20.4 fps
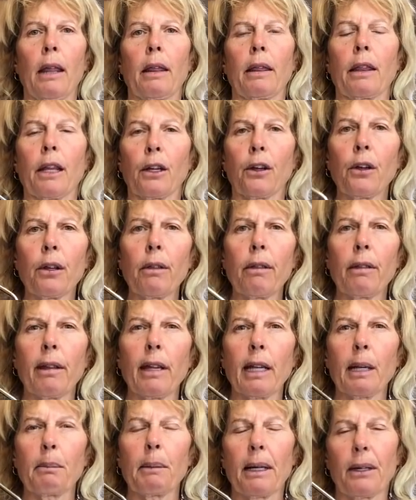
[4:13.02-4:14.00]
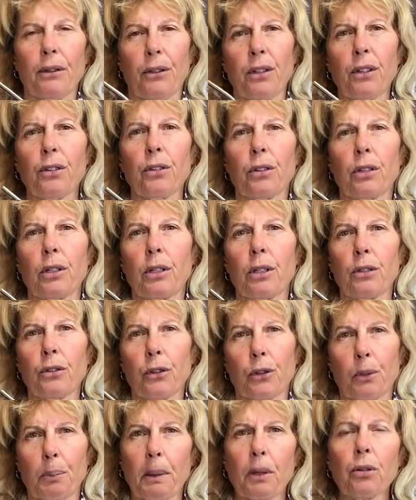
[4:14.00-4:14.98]
The good thing about this is,
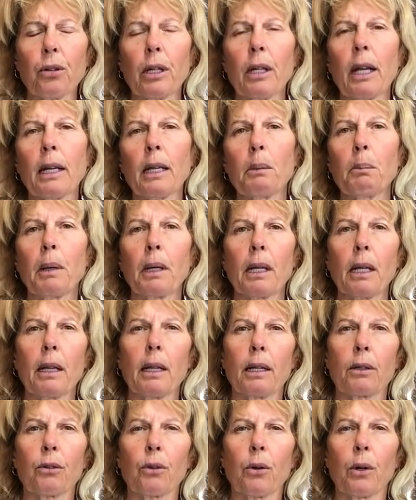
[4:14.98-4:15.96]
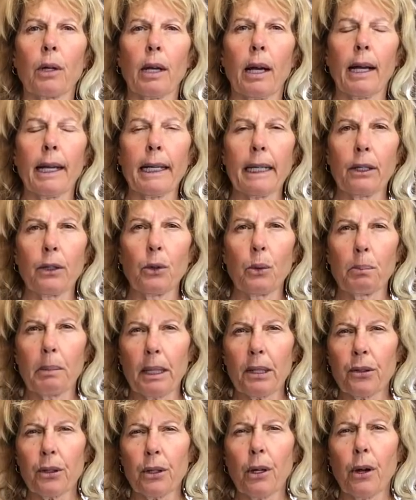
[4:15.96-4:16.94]
especially anybody that's going to hike in New
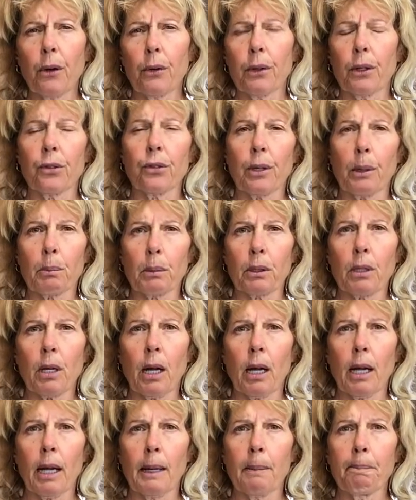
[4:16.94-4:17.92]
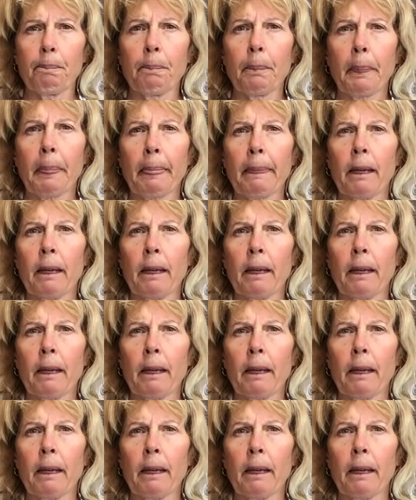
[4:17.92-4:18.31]
Mexico in the summertime